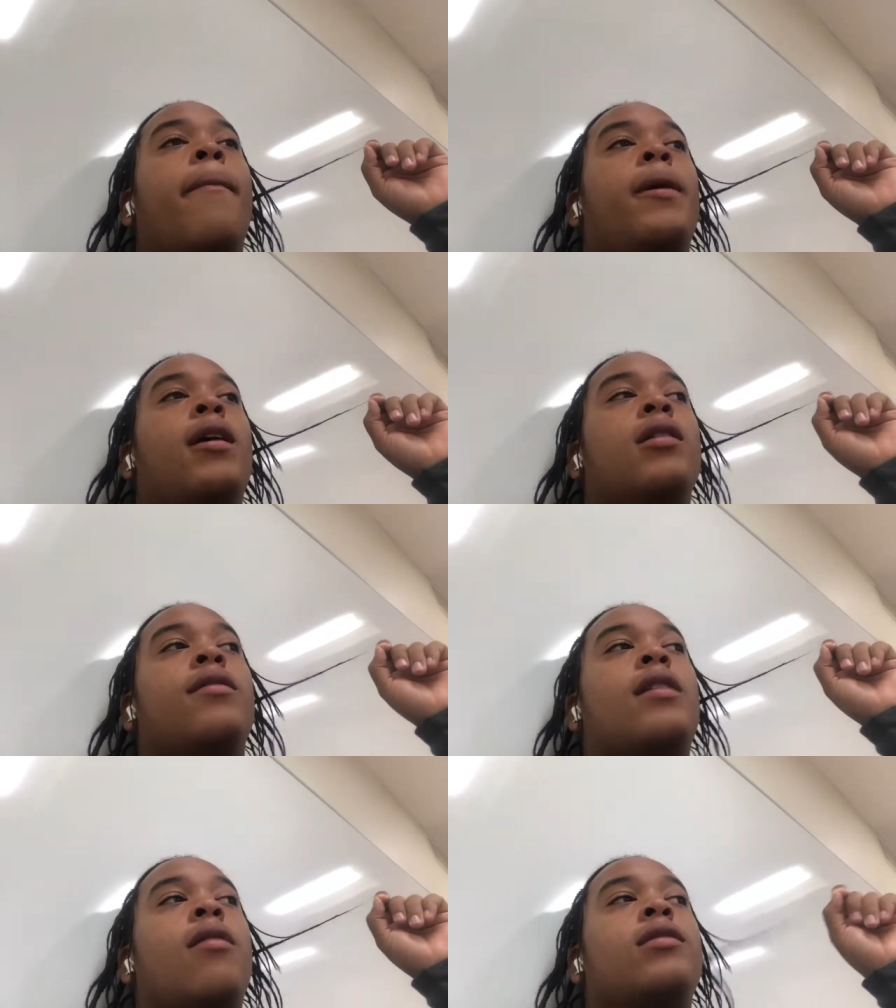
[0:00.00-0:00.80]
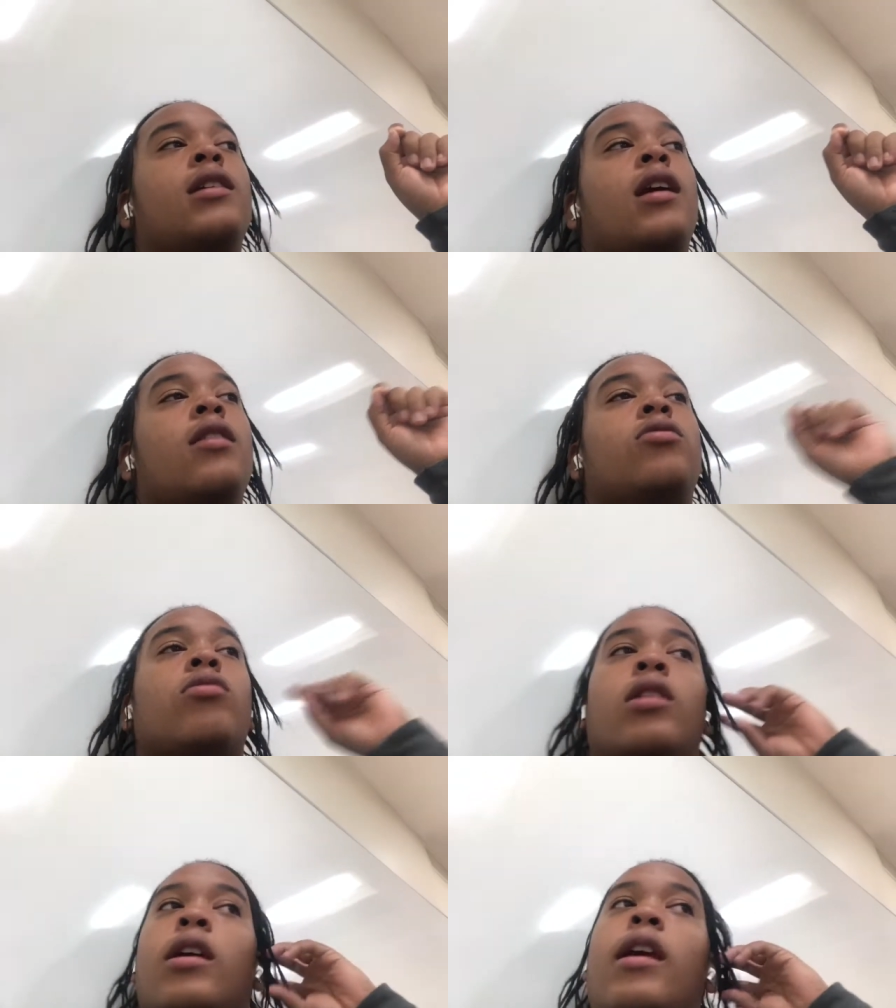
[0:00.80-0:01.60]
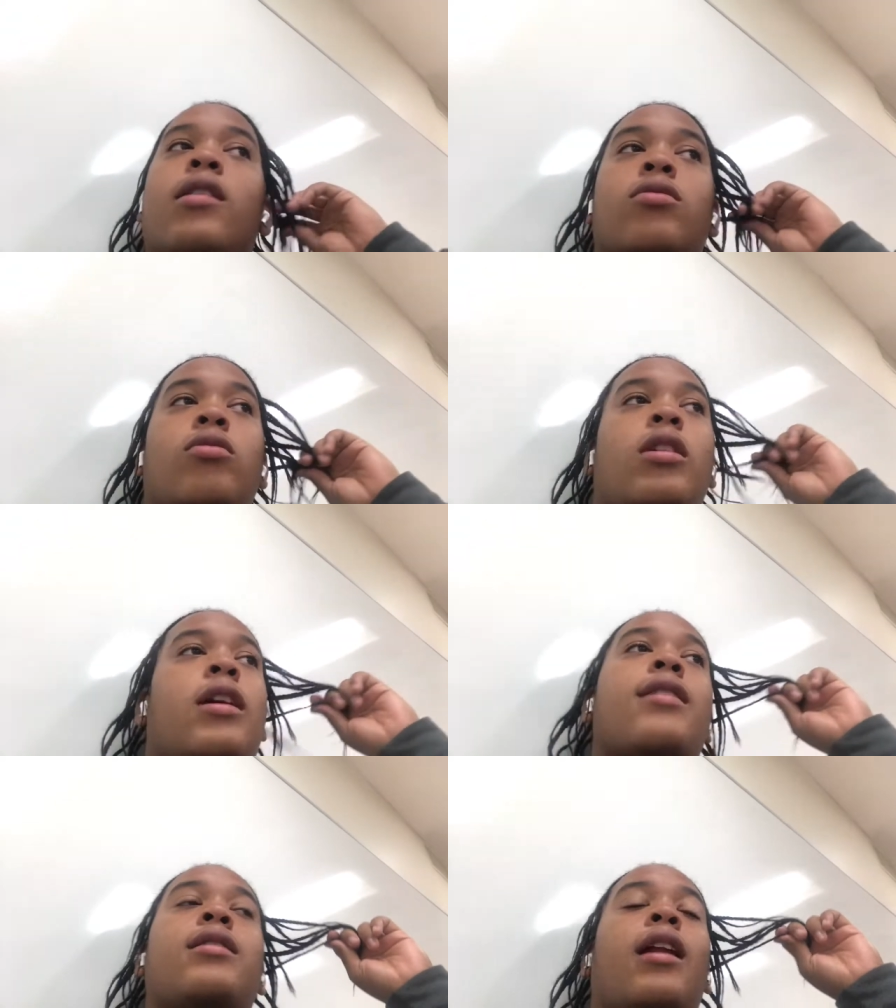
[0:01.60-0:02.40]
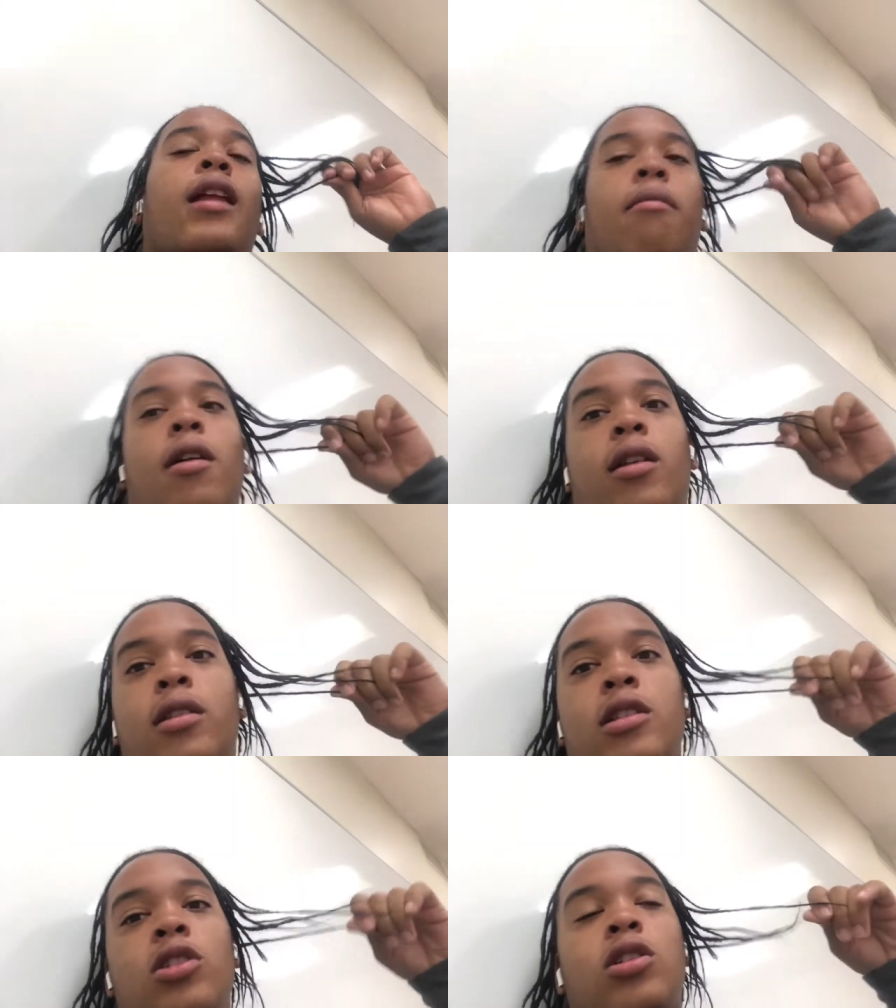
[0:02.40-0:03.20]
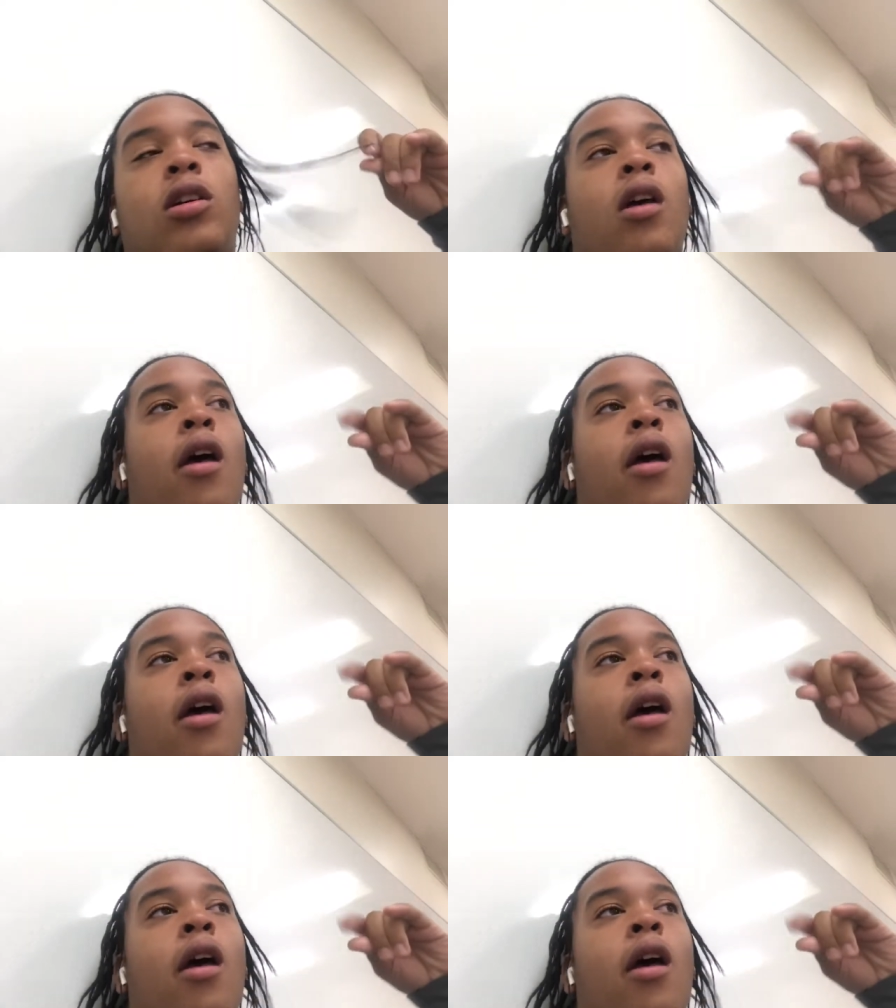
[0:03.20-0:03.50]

because if that was the case, you could have canceled it yesterday, like my other teacher.